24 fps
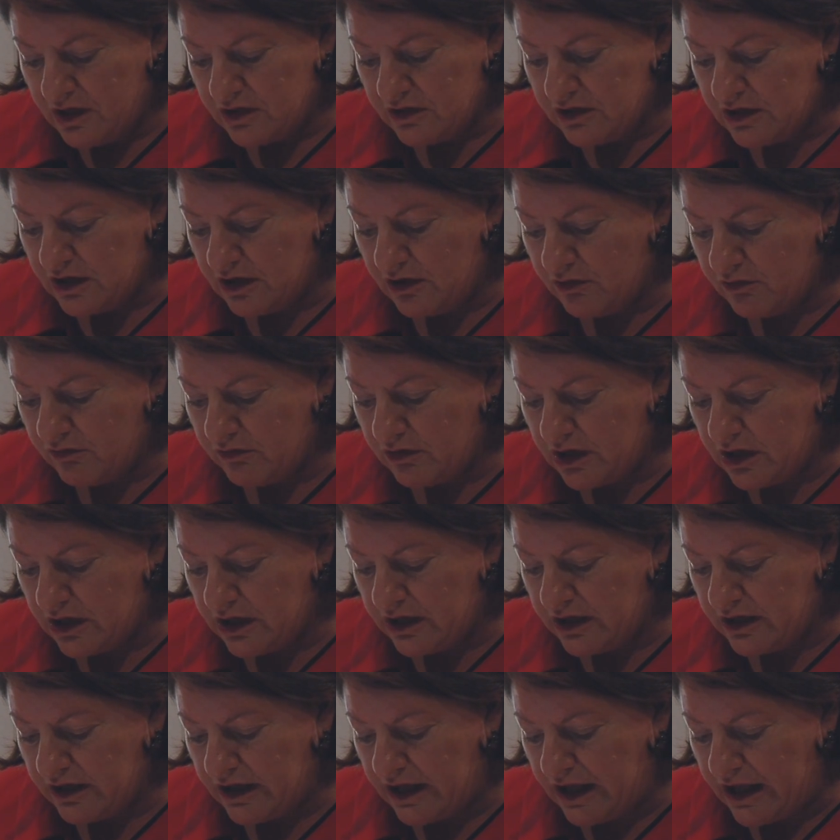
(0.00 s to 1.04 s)
You know,
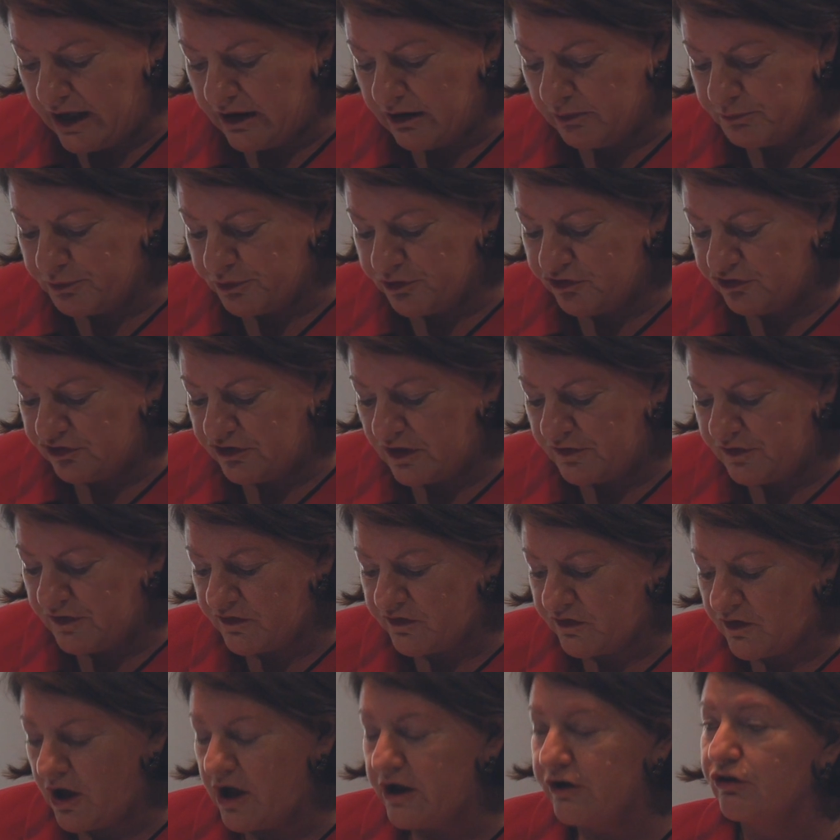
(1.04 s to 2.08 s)
I appreciate
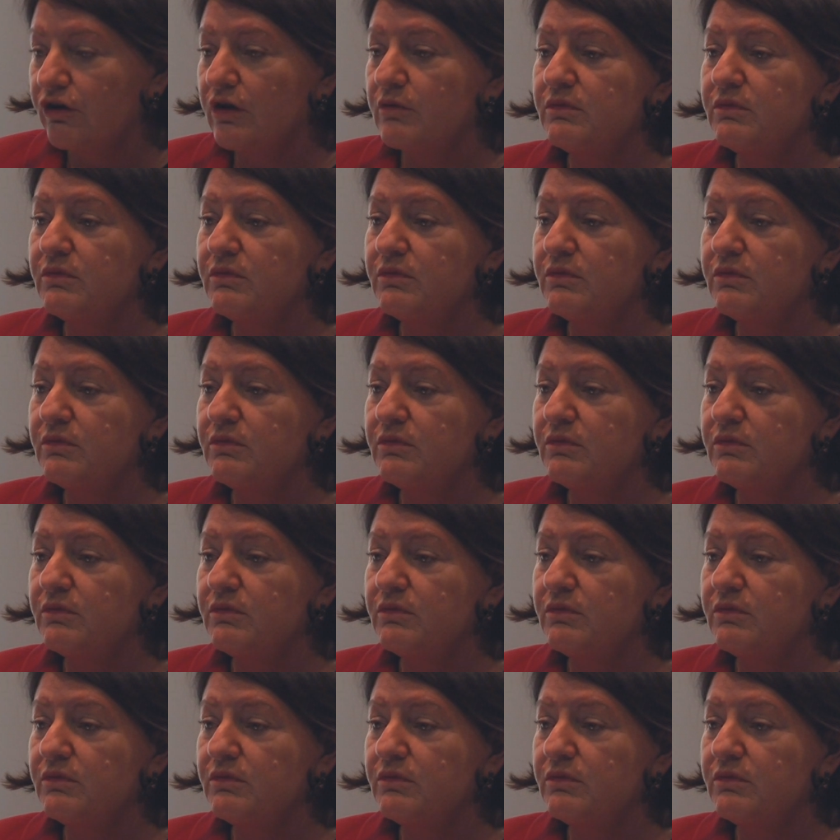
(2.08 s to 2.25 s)
this honor.